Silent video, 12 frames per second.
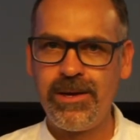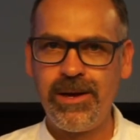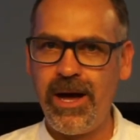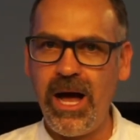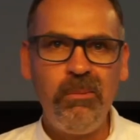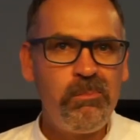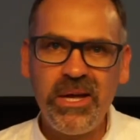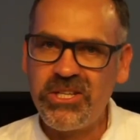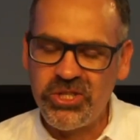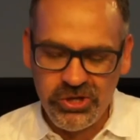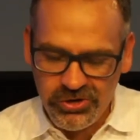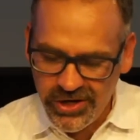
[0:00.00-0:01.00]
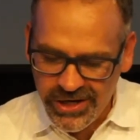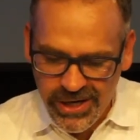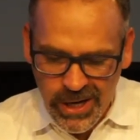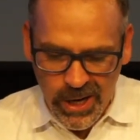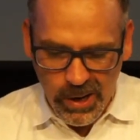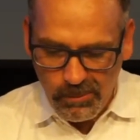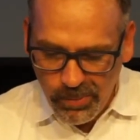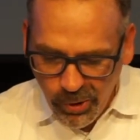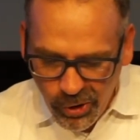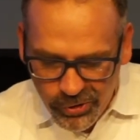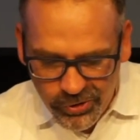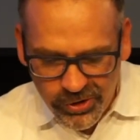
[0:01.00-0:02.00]
I'm picturing a
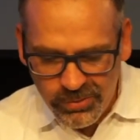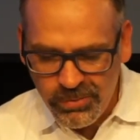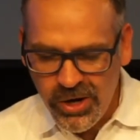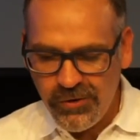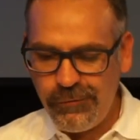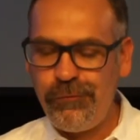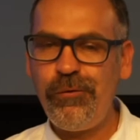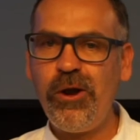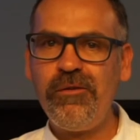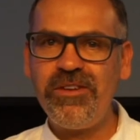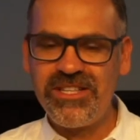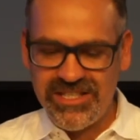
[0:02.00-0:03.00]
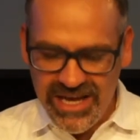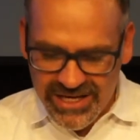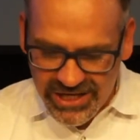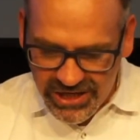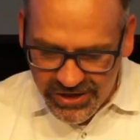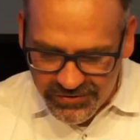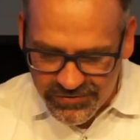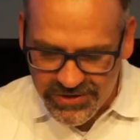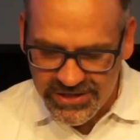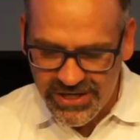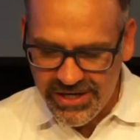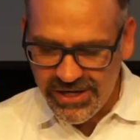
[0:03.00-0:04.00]
boardroom full of
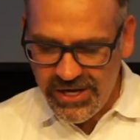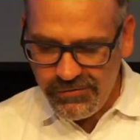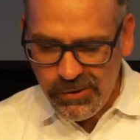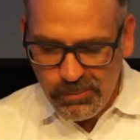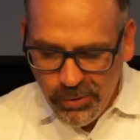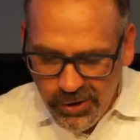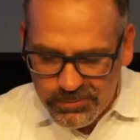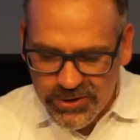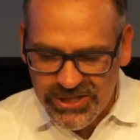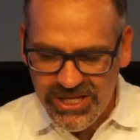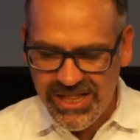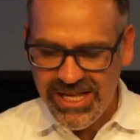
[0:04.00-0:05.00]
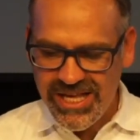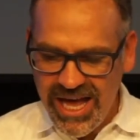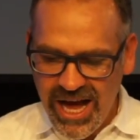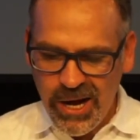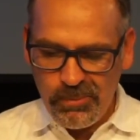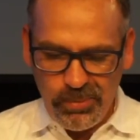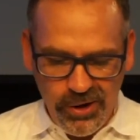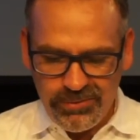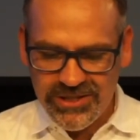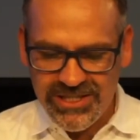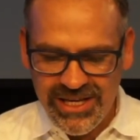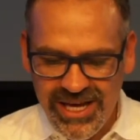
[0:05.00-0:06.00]
executives giving props to the young,
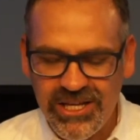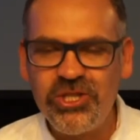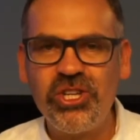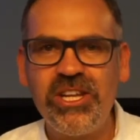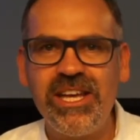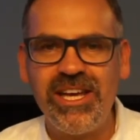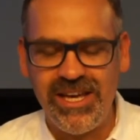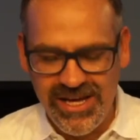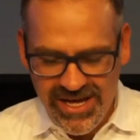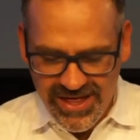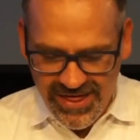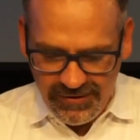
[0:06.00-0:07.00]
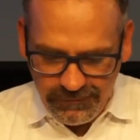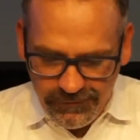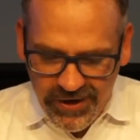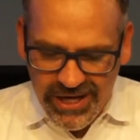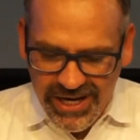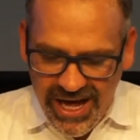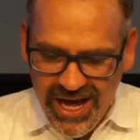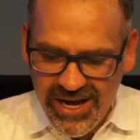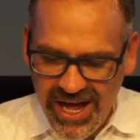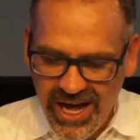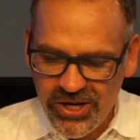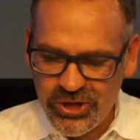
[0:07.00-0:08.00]
promising engineer that figured out
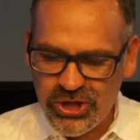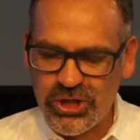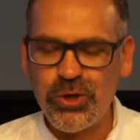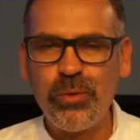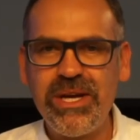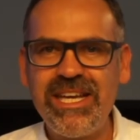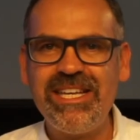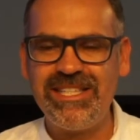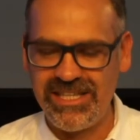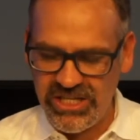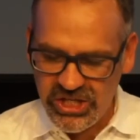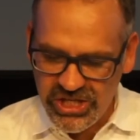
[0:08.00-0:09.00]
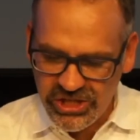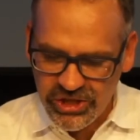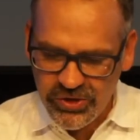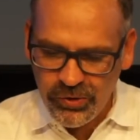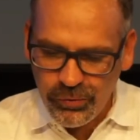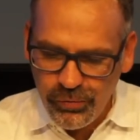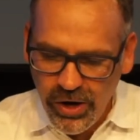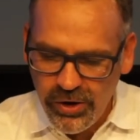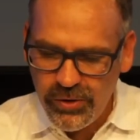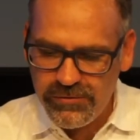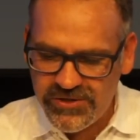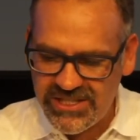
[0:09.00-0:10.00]
how to squeeze an additional
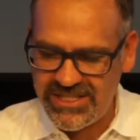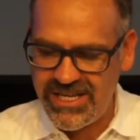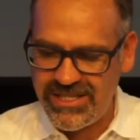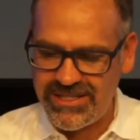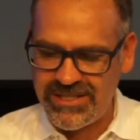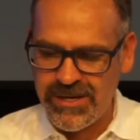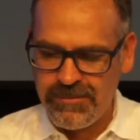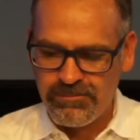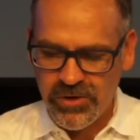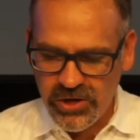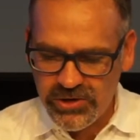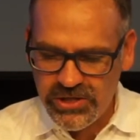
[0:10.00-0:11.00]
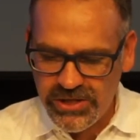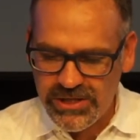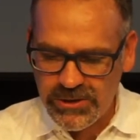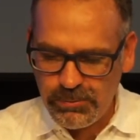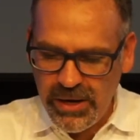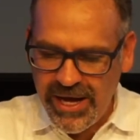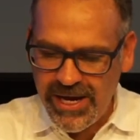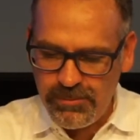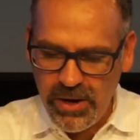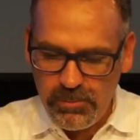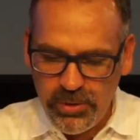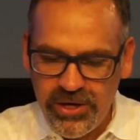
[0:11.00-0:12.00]
row of seats onto this plane
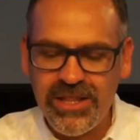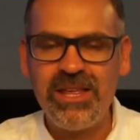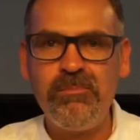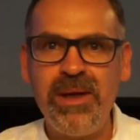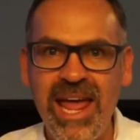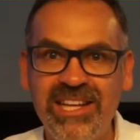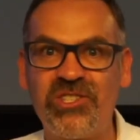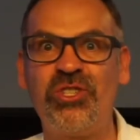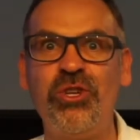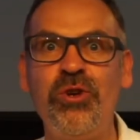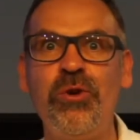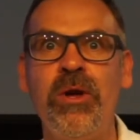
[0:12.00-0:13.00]
by putting them next to